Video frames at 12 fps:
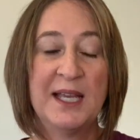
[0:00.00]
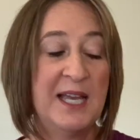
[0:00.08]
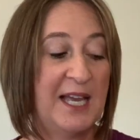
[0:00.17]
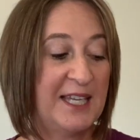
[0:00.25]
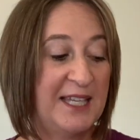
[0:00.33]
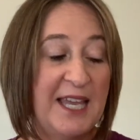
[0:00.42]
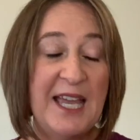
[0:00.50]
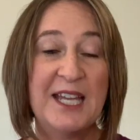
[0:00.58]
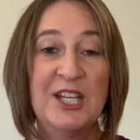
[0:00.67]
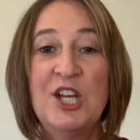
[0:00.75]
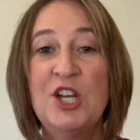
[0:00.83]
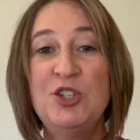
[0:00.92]
Again,
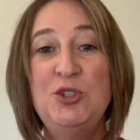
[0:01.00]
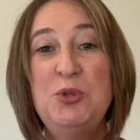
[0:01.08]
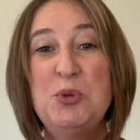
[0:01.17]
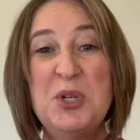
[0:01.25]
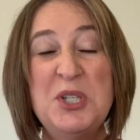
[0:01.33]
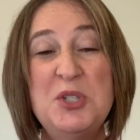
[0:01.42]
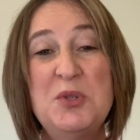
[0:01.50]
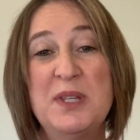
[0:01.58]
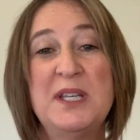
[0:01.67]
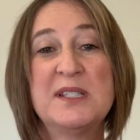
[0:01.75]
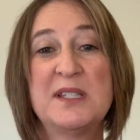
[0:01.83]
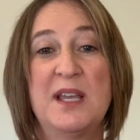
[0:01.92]
you could do
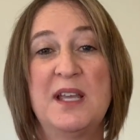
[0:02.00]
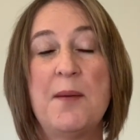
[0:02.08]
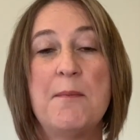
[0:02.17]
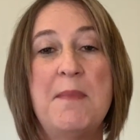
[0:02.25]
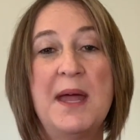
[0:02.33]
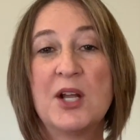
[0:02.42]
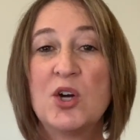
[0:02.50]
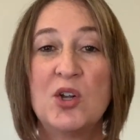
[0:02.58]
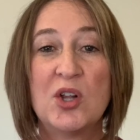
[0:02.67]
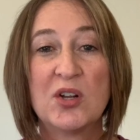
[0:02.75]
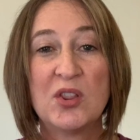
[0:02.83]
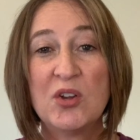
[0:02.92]
things like medical
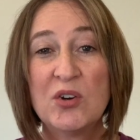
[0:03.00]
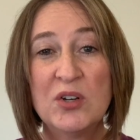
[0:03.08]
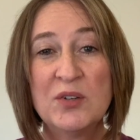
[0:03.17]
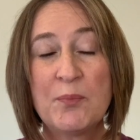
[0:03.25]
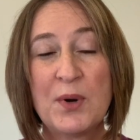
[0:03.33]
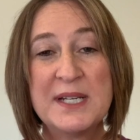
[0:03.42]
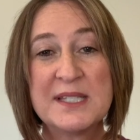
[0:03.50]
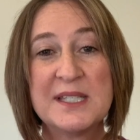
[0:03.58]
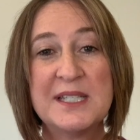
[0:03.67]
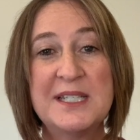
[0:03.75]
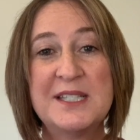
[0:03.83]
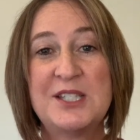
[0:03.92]
alert
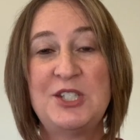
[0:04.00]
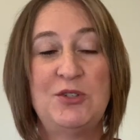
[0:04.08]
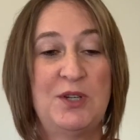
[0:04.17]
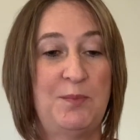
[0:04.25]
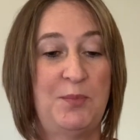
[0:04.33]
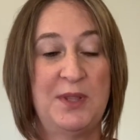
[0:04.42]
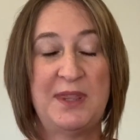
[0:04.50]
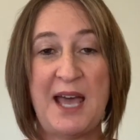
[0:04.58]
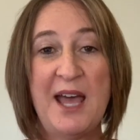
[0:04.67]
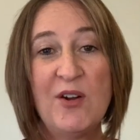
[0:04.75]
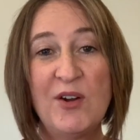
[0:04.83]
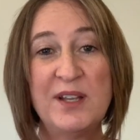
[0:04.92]
bracelets. You could put
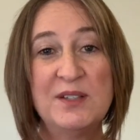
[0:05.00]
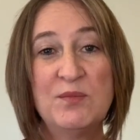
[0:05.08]
that on